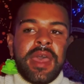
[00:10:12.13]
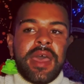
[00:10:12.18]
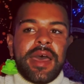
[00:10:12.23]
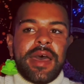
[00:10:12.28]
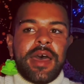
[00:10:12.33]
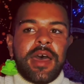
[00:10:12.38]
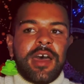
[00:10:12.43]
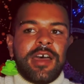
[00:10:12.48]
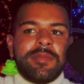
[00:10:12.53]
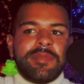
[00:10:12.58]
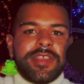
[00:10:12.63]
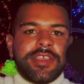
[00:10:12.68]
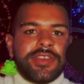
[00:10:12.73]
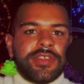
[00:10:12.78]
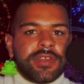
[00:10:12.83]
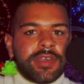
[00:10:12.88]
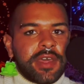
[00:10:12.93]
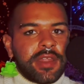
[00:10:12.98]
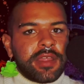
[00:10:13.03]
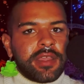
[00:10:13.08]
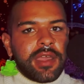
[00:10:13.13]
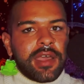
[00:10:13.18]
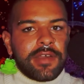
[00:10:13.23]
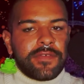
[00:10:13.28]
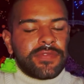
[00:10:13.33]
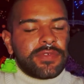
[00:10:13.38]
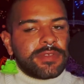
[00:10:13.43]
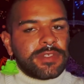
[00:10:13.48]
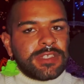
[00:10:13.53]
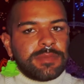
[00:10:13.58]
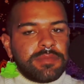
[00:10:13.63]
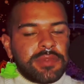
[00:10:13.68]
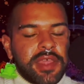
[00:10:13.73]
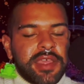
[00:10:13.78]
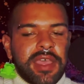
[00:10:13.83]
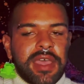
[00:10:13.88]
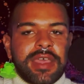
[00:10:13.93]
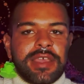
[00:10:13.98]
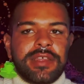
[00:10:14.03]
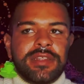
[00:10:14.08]
um, and you're cutting off those
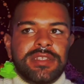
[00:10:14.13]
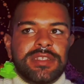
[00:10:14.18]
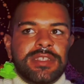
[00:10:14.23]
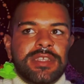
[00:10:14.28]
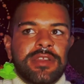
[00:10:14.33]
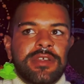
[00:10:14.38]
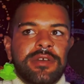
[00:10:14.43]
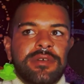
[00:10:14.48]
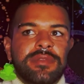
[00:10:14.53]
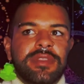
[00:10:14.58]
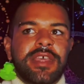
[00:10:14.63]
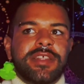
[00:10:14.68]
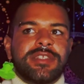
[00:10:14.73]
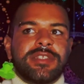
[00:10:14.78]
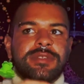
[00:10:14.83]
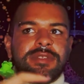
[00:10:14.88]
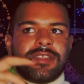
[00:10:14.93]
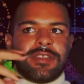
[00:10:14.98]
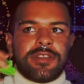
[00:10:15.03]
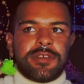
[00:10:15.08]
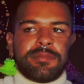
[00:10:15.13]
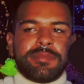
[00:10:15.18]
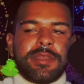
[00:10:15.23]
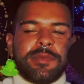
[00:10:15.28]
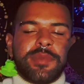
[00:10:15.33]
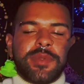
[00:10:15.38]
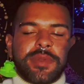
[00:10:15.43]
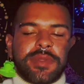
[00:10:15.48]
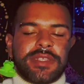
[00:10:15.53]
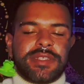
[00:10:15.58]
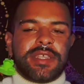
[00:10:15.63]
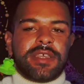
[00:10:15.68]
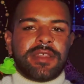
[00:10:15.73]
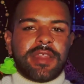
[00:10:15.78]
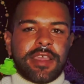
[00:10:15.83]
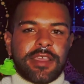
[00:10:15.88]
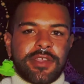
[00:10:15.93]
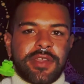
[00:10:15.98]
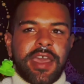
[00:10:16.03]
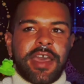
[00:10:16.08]
split ends you know that's you know people will say
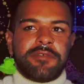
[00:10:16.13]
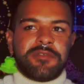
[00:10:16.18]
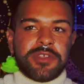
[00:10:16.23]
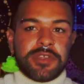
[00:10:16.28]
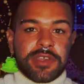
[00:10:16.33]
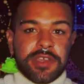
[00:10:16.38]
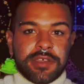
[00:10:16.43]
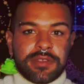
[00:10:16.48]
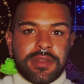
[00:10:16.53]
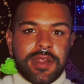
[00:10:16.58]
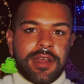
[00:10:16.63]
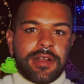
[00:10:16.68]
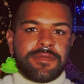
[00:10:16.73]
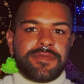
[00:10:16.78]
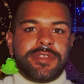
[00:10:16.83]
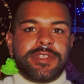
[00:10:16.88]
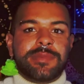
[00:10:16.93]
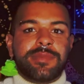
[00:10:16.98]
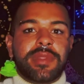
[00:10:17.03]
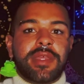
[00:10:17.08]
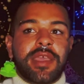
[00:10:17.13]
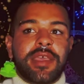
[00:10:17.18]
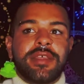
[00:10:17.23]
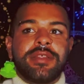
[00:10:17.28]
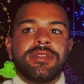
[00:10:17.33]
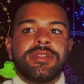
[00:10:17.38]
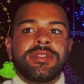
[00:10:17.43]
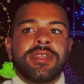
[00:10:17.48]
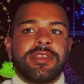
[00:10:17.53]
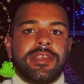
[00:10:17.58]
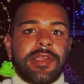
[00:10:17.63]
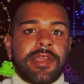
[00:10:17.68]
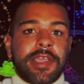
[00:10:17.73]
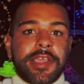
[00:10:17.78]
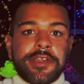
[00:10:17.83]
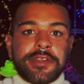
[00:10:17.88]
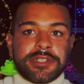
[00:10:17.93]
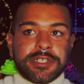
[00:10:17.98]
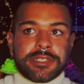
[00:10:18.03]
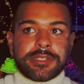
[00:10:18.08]
like after you cut off the split ends your
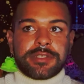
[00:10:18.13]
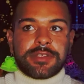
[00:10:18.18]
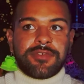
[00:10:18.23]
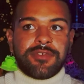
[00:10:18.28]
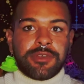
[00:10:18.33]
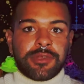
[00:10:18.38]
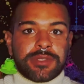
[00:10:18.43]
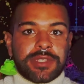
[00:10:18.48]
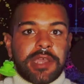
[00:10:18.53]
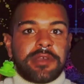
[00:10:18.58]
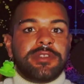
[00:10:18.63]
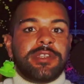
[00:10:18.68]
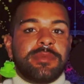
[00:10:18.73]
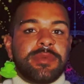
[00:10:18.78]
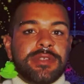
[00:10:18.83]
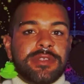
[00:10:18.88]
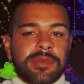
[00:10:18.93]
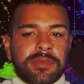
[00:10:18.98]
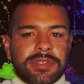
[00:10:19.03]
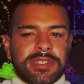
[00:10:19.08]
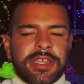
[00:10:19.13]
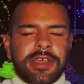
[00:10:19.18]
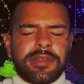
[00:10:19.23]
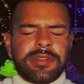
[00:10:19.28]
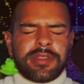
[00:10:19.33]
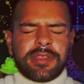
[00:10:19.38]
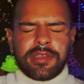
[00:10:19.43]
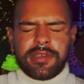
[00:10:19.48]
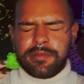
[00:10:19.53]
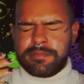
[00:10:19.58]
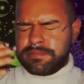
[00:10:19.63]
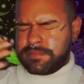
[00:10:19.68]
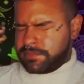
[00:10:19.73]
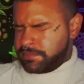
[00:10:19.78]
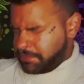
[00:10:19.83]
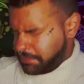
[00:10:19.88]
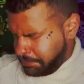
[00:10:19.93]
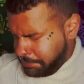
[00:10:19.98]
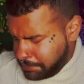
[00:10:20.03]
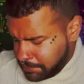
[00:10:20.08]
hair just grows out to be so much healthier
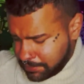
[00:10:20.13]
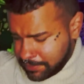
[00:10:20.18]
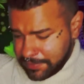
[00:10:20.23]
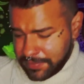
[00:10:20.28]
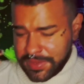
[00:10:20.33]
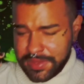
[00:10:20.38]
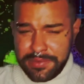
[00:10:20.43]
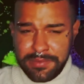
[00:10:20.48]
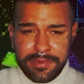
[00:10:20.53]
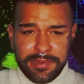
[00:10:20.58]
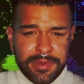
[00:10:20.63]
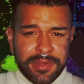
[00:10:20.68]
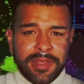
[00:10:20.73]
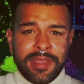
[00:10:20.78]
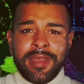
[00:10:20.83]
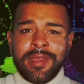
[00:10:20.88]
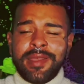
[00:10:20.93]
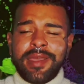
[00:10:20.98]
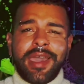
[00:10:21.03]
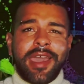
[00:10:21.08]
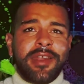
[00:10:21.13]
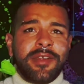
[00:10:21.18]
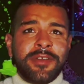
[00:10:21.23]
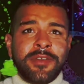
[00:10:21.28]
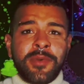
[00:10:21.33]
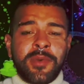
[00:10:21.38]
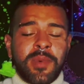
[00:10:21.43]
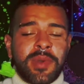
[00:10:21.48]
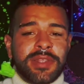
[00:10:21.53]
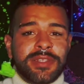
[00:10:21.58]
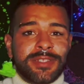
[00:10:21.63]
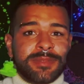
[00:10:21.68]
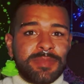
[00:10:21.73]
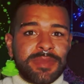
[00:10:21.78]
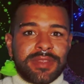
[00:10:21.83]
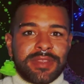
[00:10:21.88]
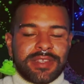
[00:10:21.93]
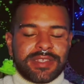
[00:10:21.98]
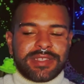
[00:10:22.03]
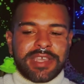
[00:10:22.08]
ooh, I don't know what's
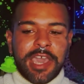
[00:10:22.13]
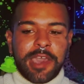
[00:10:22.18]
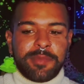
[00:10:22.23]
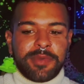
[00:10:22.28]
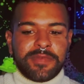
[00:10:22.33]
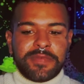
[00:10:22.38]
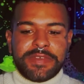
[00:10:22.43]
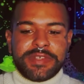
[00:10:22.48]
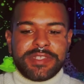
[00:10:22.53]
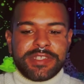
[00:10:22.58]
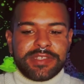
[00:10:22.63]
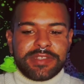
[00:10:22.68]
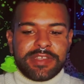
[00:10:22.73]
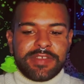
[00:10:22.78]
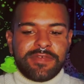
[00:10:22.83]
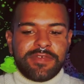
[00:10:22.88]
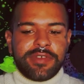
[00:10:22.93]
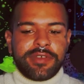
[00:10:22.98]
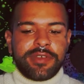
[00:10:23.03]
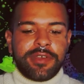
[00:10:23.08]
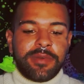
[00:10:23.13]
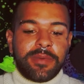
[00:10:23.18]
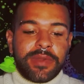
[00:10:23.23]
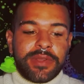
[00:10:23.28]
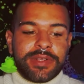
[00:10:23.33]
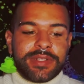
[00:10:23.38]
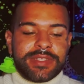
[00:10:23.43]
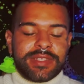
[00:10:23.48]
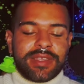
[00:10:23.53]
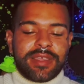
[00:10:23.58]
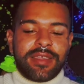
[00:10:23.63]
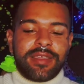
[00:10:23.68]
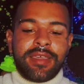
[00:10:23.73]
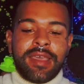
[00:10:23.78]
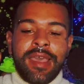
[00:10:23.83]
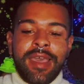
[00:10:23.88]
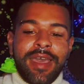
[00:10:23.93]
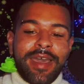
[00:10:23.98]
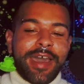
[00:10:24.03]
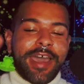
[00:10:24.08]
been this habit recently, Virgo, where it's like
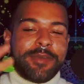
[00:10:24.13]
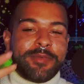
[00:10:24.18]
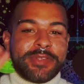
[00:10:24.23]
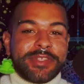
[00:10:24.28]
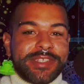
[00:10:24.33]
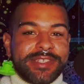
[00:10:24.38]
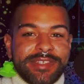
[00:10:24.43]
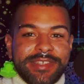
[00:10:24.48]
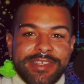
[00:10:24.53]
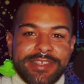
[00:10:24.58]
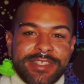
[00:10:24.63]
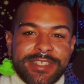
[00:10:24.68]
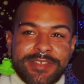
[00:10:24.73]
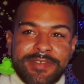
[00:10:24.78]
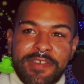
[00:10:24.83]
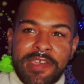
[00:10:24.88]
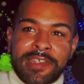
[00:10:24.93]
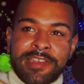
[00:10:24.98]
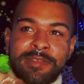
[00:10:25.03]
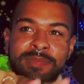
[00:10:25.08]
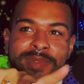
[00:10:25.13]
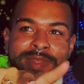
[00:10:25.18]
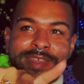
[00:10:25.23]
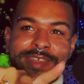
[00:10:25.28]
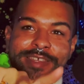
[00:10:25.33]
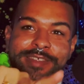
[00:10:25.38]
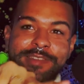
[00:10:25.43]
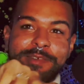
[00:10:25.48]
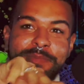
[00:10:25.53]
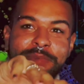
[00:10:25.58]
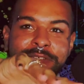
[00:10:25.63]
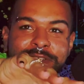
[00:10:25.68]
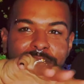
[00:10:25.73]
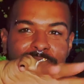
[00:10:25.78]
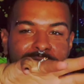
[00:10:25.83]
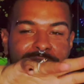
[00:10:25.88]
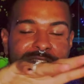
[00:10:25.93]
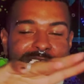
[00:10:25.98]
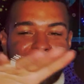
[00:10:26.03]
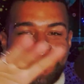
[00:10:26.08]
I've been sneezing randomly in a bunch
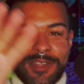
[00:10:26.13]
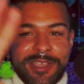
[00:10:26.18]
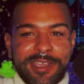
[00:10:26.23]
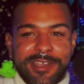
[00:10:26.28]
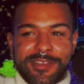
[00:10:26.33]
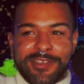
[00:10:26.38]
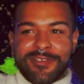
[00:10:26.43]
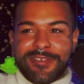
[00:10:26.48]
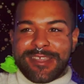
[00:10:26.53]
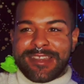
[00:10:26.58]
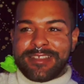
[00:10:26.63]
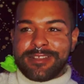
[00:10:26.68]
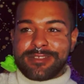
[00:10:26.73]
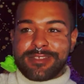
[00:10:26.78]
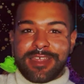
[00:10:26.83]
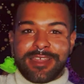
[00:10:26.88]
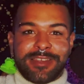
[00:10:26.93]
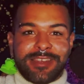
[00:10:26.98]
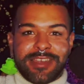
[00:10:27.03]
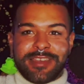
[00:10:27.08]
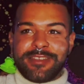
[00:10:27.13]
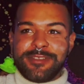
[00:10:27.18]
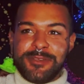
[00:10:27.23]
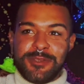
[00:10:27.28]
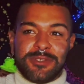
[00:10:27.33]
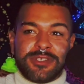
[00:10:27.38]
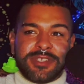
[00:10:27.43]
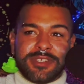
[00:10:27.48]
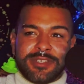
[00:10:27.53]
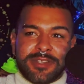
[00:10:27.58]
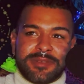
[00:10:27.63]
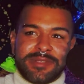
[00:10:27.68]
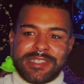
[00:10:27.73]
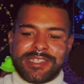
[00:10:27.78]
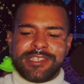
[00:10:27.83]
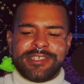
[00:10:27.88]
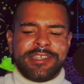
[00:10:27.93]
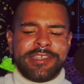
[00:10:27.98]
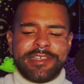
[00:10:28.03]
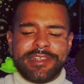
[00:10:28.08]
of the zodiac readings. I usually don't
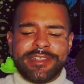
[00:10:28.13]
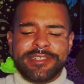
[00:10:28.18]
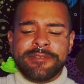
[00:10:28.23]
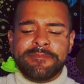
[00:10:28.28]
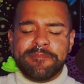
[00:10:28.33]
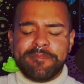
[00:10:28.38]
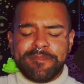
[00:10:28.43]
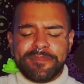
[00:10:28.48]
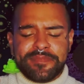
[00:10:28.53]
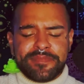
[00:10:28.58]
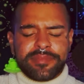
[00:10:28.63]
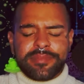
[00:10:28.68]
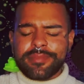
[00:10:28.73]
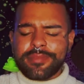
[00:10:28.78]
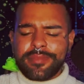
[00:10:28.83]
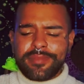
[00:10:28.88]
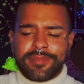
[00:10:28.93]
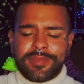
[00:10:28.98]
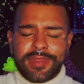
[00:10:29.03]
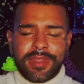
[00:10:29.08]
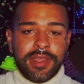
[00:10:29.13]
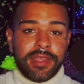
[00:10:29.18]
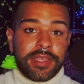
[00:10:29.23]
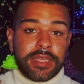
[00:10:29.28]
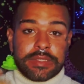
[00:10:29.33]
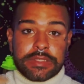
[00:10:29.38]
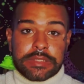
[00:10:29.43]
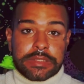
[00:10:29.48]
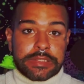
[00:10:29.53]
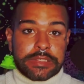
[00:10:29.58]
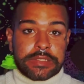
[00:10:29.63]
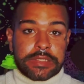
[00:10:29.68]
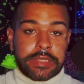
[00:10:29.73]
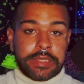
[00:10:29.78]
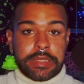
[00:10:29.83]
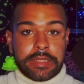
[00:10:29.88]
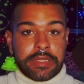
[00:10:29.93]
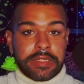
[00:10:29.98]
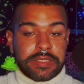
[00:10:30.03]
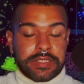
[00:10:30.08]
sneeze. I guess just the
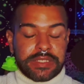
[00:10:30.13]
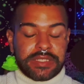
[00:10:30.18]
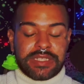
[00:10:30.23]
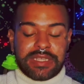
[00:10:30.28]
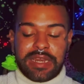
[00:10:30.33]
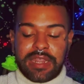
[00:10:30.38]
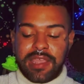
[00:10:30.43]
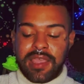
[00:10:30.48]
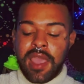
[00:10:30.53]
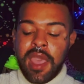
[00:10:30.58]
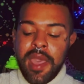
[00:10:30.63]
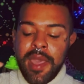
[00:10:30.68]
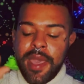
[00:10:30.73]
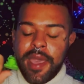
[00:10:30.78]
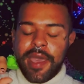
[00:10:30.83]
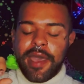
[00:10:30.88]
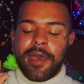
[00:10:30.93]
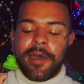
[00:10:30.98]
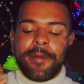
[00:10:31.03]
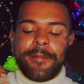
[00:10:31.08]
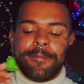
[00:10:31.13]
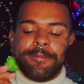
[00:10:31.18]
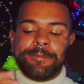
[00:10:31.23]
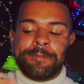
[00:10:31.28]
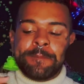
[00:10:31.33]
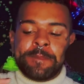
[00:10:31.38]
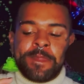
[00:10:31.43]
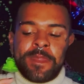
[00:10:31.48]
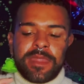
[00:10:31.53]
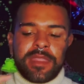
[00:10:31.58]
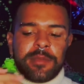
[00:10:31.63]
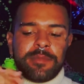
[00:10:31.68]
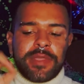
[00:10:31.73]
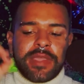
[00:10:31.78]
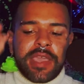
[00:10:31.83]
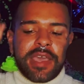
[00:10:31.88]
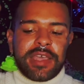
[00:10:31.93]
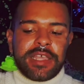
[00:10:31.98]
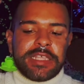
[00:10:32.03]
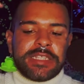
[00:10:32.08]
allergies, honey. Um, but
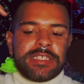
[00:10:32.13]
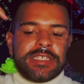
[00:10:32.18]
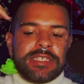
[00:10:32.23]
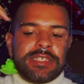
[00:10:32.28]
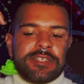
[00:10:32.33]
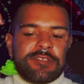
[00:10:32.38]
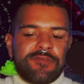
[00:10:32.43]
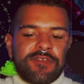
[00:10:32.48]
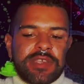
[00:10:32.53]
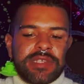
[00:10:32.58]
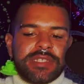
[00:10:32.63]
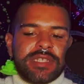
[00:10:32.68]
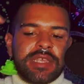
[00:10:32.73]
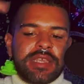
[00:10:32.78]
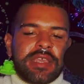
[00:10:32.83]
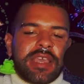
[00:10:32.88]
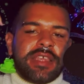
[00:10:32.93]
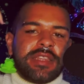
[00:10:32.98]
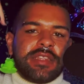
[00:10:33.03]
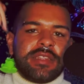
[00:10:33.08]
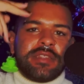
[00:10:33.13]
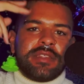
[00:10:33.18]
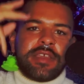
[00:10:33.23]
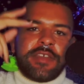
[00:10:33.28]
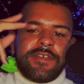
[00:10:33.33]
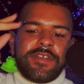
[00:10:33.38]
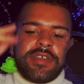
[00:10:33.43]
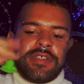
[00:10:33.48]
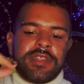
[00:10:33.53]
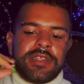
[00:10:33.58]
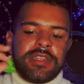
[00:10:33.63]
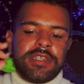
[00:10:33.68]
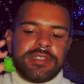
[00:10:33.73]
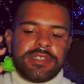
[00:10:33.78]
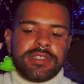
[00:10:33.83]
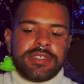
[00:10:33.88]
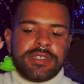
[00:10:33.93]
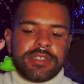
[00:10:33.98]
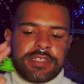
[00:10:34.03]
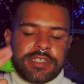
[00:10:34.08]
yeah, it just feels like I, I feel the need
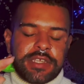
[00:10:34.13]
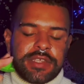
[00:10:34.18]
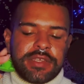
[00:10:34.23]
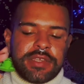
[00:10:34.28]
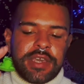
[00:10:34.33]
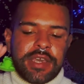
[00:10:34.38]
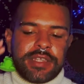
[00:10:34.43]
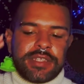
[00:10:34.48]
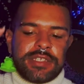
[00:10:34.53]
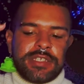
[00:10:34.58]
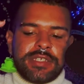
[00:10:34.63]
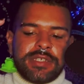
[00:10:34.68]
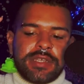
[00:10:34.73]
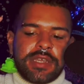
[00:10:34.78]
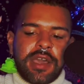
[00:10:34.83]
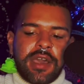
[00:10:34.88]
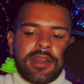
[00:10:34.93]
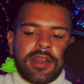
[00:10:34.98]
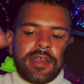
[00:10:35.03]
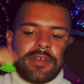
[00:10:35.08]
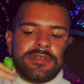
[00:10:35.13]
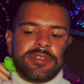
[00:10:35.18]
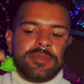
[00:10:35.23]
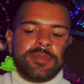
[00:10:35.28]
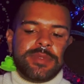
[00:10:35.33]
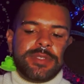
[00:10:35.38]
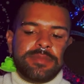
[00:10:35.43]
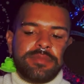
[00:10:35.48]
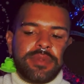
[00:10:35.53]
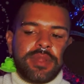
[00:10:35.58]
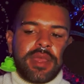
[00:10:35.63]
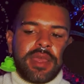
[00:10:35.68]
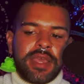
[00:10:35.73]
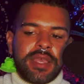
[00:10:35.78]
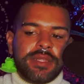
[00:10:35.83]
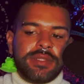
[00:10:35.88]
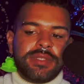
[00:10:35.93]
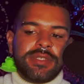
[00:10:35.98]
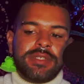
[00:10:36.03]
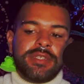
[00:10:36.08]
to just tell you guys to cut off some split
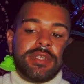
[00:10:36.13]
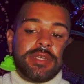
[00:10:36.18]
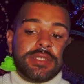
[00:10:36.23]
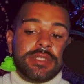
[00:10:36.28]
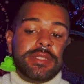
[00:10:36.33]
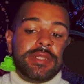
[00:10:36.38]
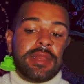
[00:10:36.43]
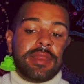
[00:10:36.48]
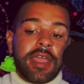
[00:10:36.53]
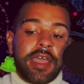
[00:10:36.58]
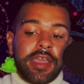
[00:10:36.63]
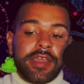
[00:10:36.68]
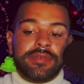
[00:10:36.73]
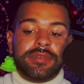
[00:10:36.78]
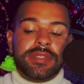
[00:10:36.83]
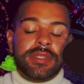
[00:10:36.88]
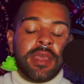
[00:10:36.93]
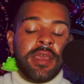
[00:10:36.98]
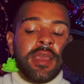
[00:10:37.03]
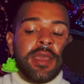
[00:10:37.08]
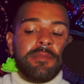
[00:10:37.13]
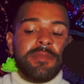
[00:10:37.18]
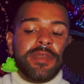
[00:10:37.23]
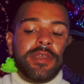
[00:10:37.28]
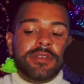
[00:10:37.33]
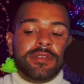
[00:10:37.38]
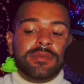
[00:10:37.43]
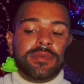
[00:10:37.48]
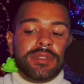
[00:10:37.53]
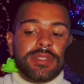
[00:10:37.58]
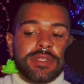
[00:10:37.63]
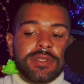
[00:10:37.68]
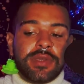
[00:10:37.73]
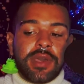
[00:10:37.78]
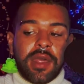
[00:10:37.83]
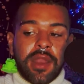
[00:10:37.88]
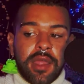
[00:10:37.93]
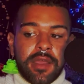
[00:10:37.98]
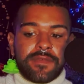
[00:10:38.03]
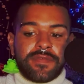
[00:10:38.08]
ends in y'all's lives because once you
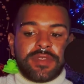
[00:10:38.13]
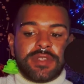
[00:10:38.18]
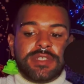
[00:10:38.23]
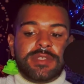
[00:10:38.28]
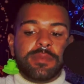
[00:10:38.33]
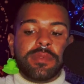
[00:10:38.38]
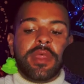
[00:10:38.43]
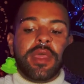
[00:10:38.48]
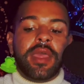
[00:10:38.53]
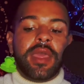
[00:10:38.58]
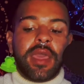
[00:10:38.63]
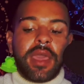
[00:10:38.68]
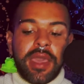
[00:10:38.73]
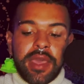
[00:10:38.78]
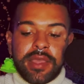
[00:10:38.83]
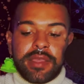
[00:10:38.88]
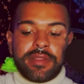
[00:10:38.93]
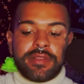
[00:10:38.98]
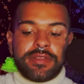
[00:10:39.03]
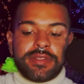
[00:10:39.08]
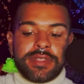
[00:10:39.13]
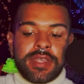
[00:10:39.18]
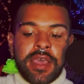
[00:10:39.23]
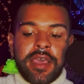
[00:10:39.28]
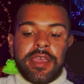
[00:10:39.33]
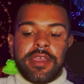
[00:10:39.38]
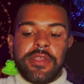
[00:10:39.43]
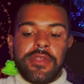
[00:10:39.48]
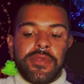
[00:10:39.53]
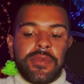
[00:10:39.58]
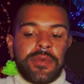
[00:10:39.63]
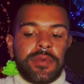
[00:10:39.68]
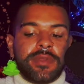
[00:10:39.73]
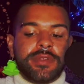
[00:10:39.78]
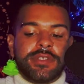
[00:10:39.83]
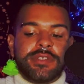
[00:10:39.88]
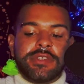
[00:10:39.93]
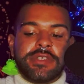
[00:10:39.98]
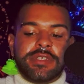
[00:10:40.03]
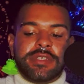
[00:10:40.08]
cut off these split ends, you're
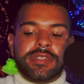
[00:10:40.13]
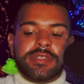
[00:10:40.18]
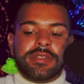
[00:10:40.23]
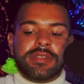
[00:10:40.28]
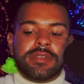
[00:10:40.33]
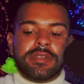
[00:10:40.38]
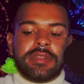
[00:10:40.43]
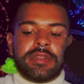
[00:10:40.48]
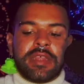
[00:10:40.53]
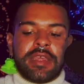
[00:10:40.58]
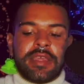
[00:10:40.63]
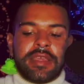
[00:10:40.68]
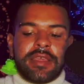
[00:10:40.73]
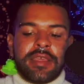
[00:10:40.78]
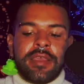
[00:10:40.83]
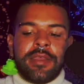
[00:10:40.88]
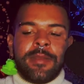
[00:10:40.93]
going to just like